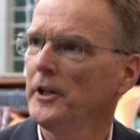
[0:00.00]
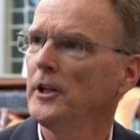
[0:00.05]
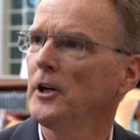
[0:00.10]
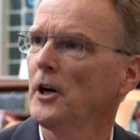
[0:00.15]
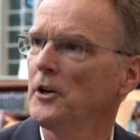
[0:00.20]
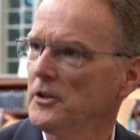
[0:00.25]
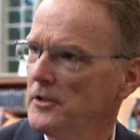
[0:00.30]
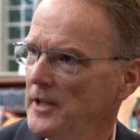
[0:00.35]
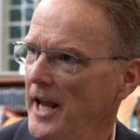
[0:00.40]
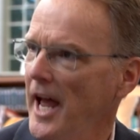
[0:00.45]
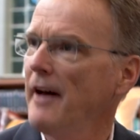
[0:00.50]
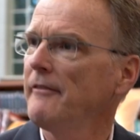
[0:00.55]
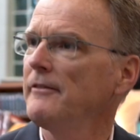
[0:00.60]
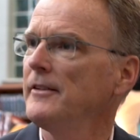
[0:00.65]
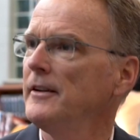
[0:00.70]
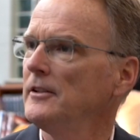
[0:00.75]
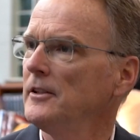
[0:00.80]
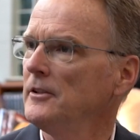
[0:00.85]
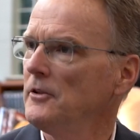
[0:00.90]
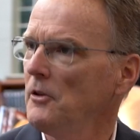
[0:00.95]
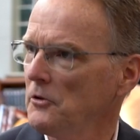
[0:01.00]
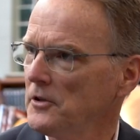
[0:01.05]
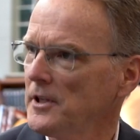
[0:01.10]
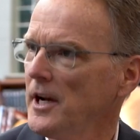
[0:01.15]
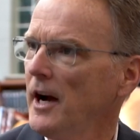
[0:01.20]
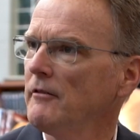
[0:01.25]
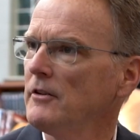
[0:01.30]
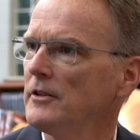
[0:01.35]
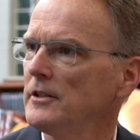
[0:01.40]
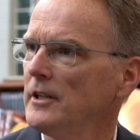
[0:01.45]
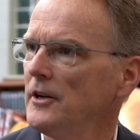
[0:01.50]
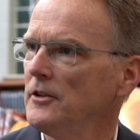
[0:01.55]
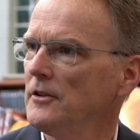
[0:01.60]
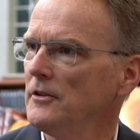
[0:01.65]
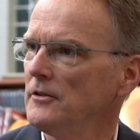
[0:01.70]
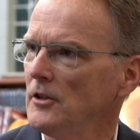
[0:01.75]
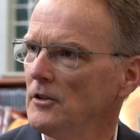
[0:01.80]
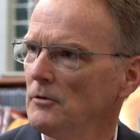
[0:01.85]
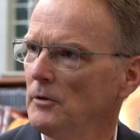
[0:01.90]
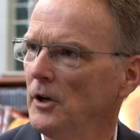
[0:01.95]
in our staff into those
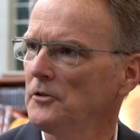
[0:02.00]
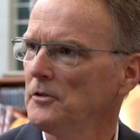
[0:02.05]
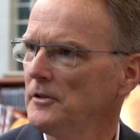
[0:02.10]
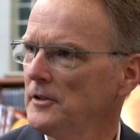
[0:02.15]
conversations as well.